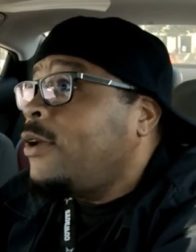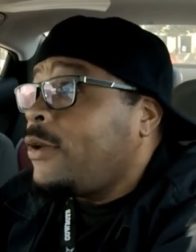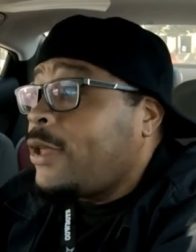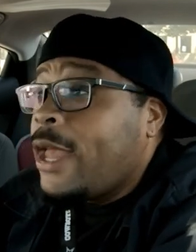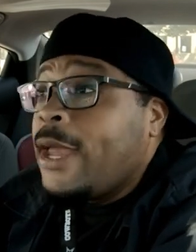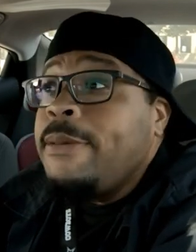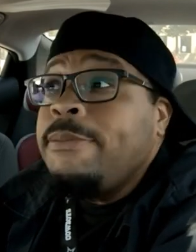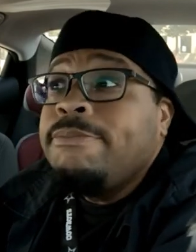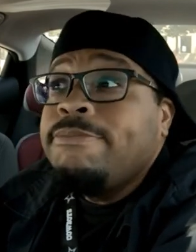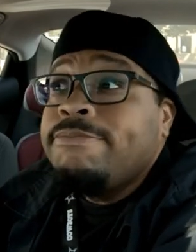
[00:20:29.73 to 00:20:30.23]

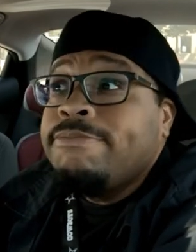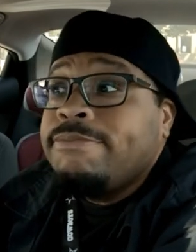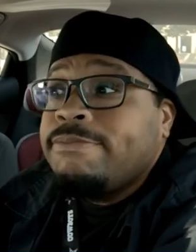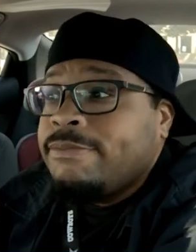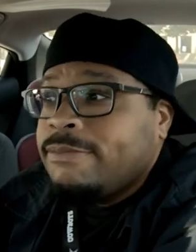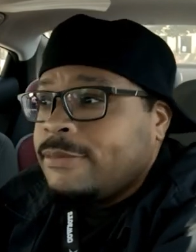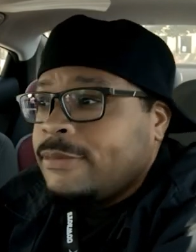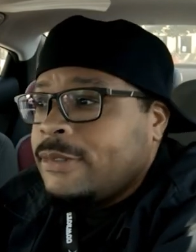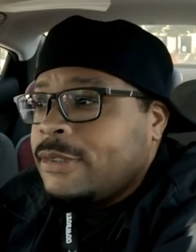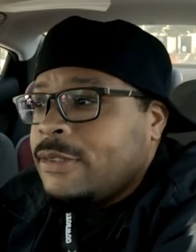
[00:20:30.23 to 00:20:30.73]
Okay. My
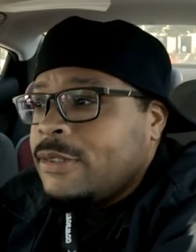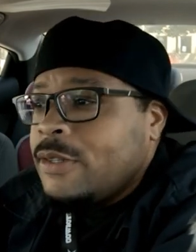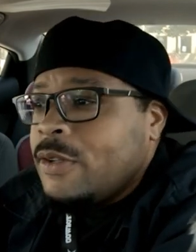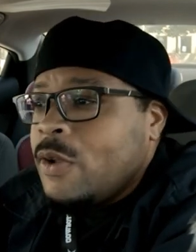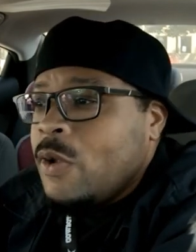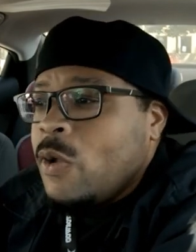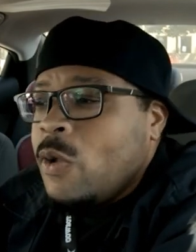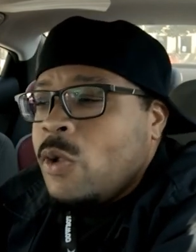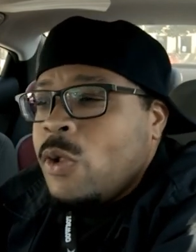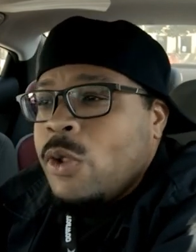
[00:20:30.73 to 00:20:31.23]
birthday
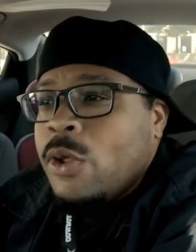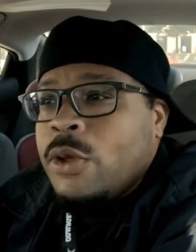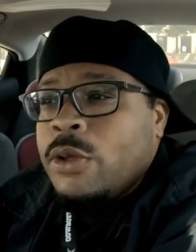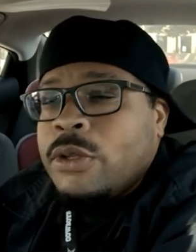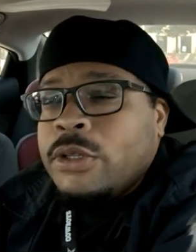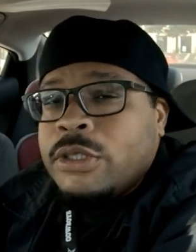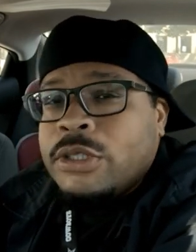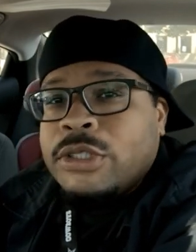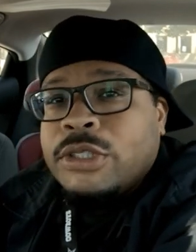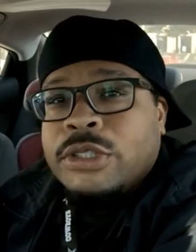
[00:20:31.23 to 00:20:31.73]
tomorrow.
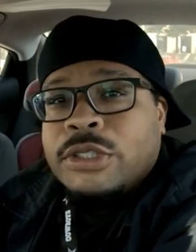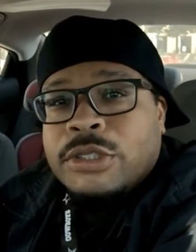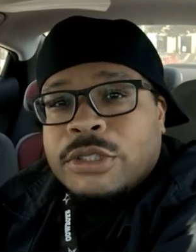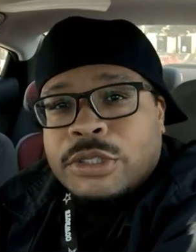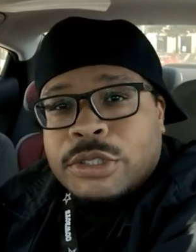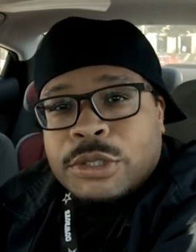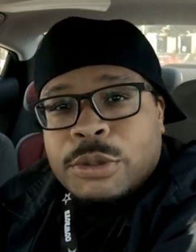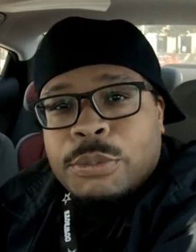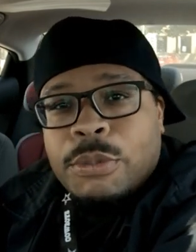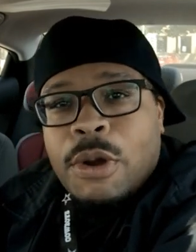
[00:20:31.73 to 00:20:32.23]

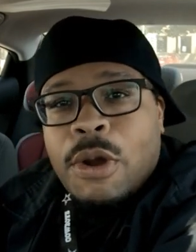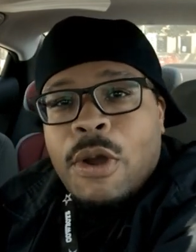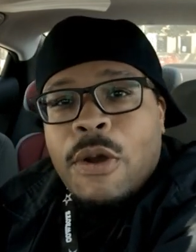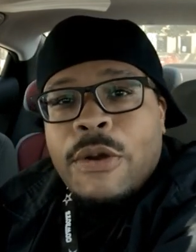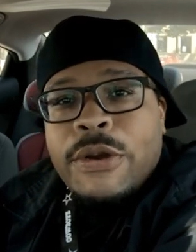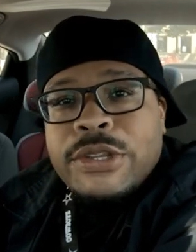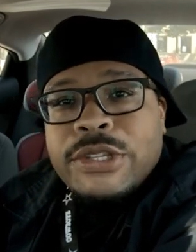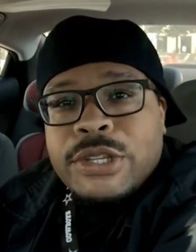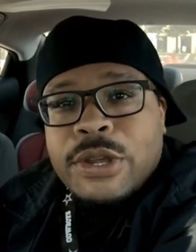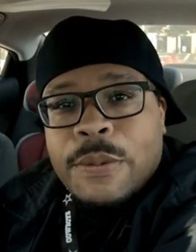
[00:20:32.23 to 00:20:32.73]

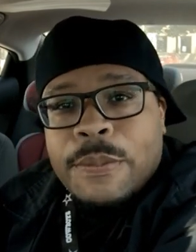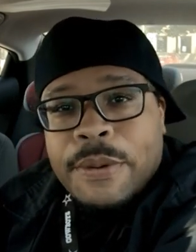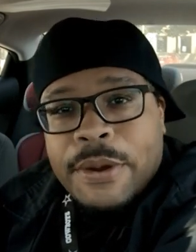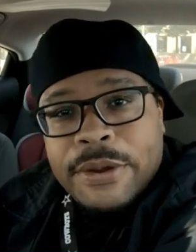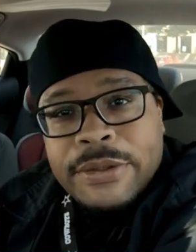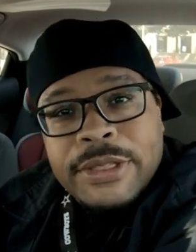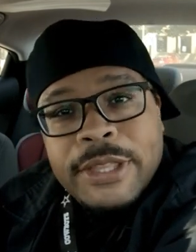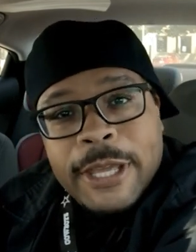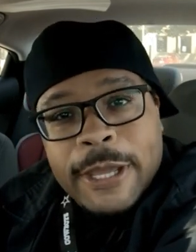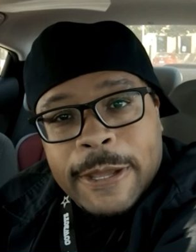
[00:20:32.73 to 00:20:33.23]
Tomorrow is her
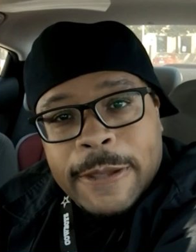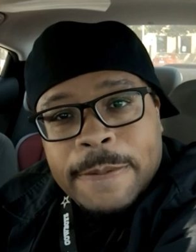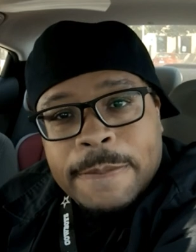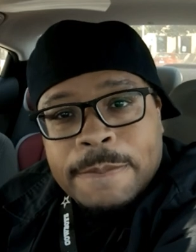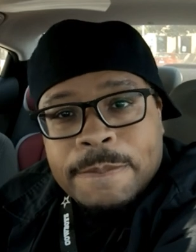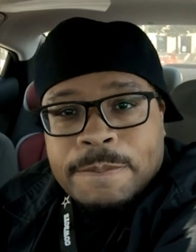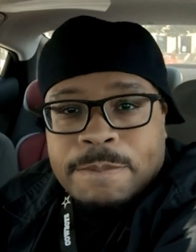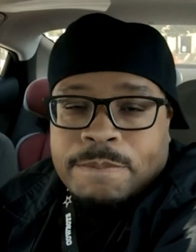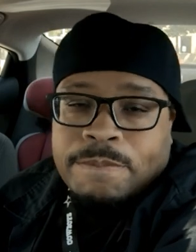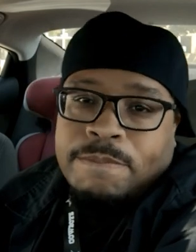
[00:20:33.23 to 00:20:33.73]
birthday.
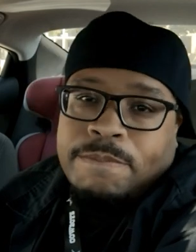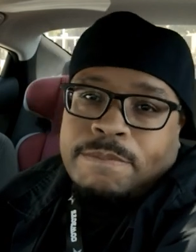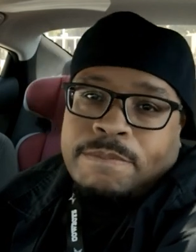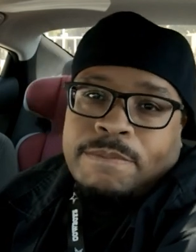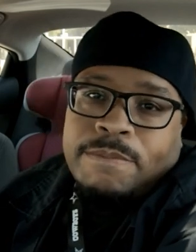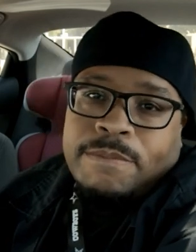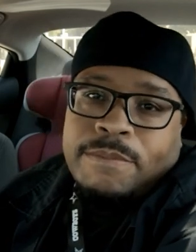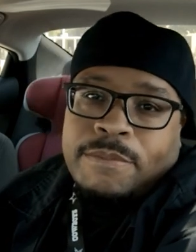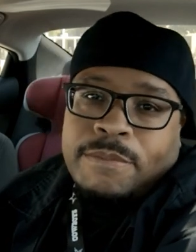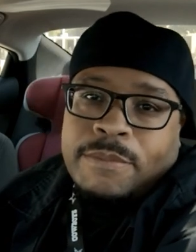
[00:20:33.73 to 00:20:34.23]

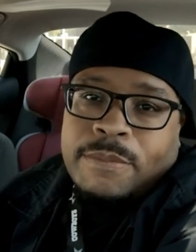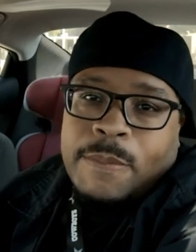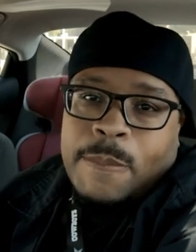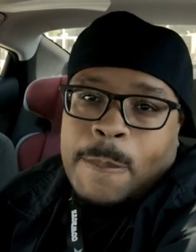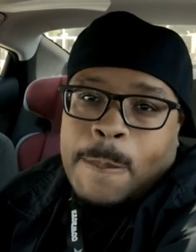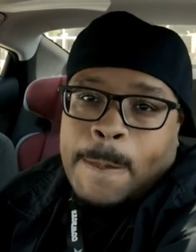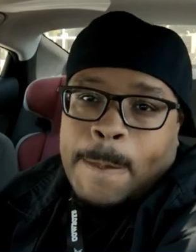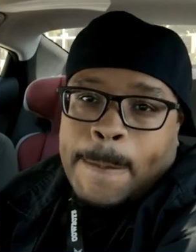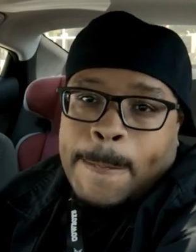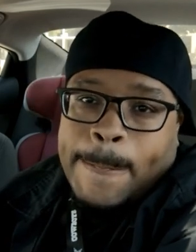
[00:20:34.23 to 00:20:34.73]

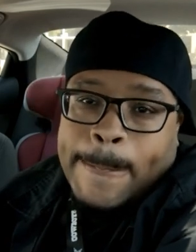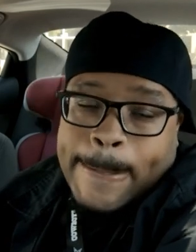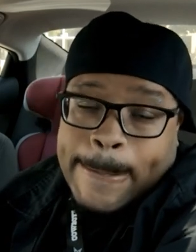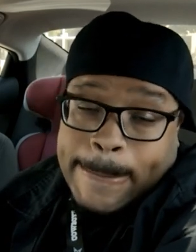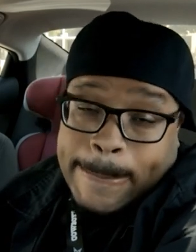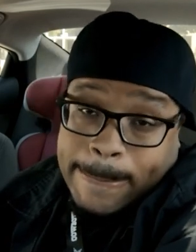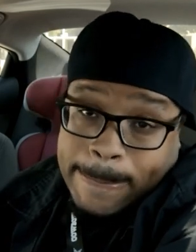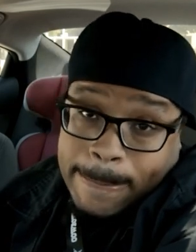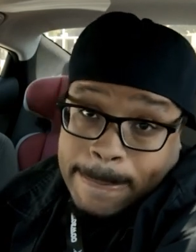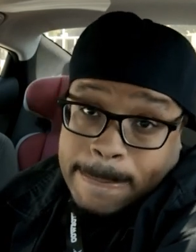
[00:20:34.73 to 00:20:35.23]
So,
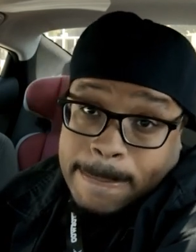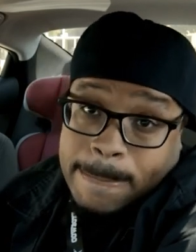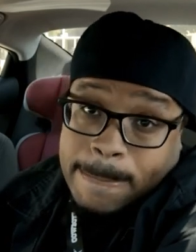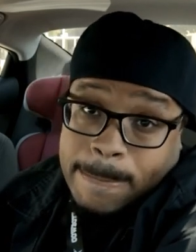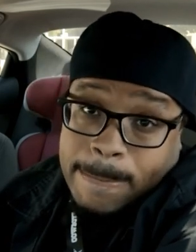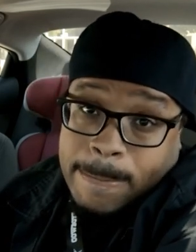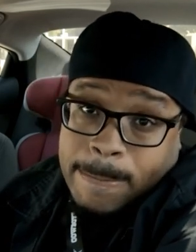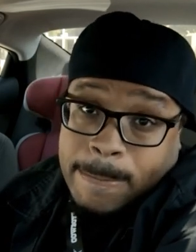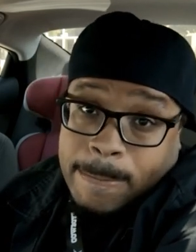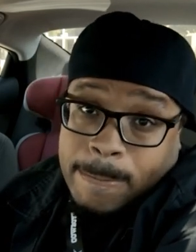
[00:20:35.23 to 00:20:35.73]

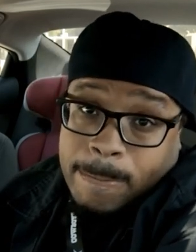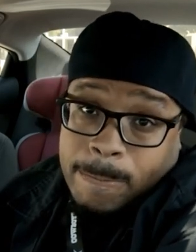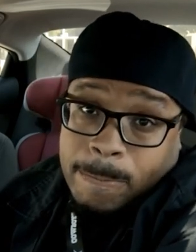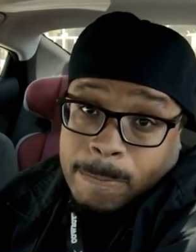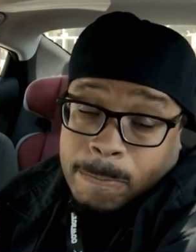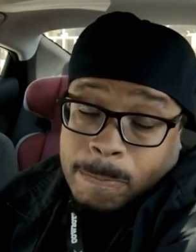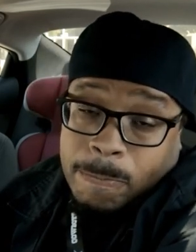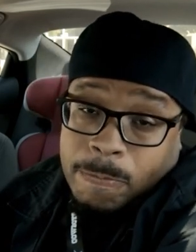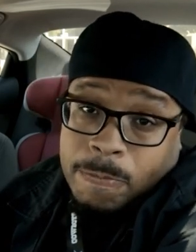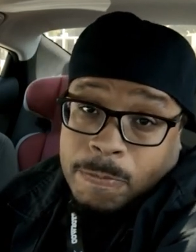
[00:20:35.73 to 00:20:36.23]

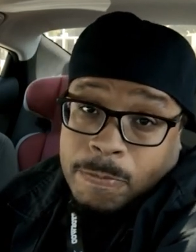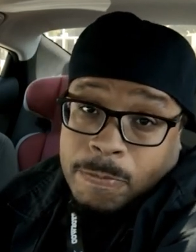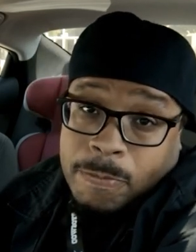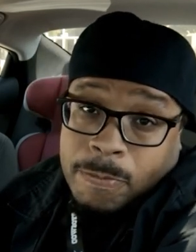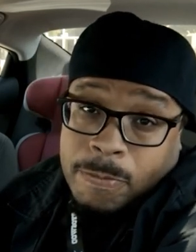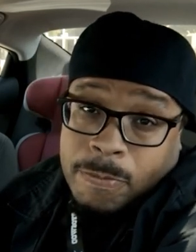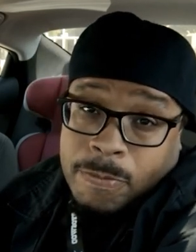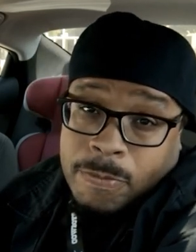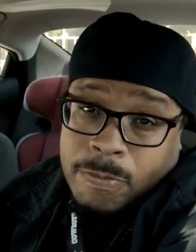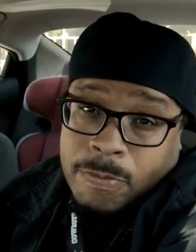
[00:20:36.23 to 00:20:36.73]

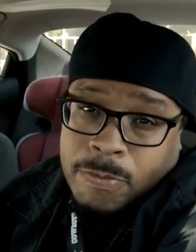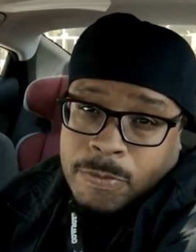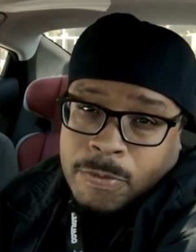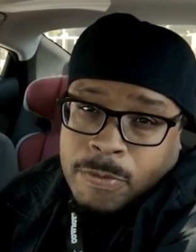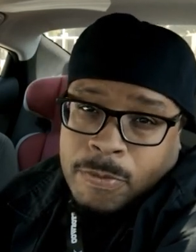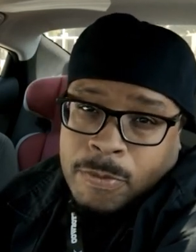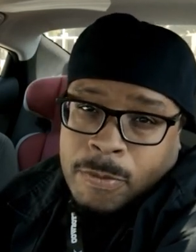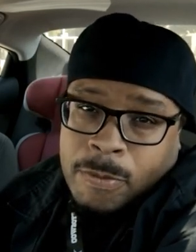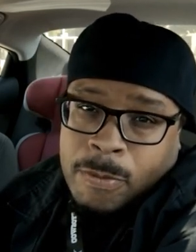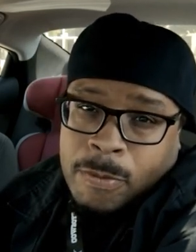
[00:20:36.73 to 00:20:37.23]
wish me
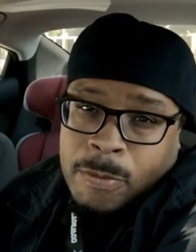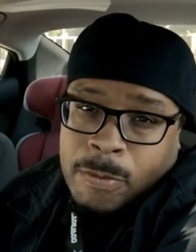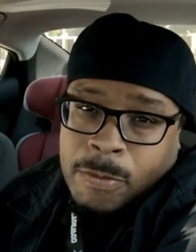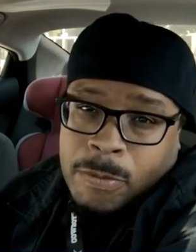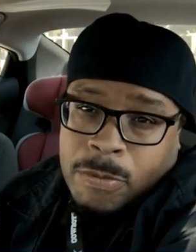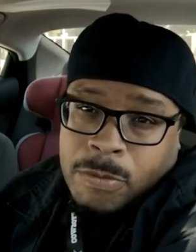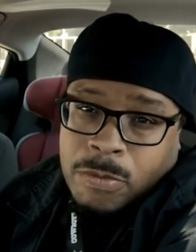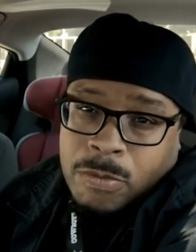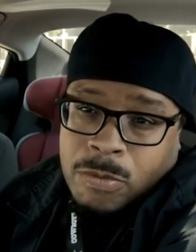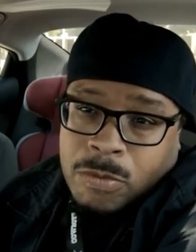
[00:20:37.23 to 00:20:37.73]
happy
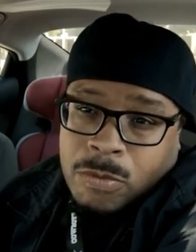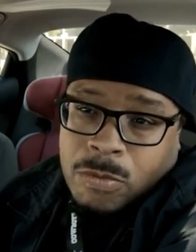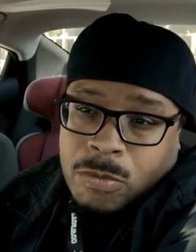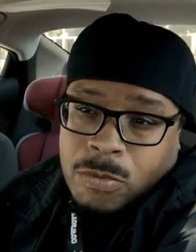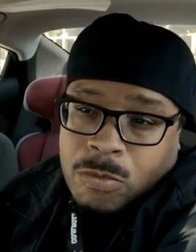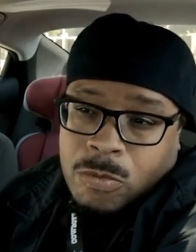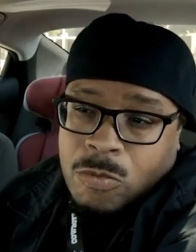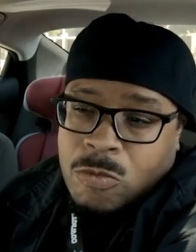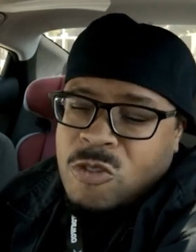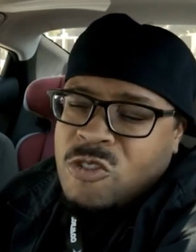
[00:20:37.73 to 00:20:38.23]
birthday.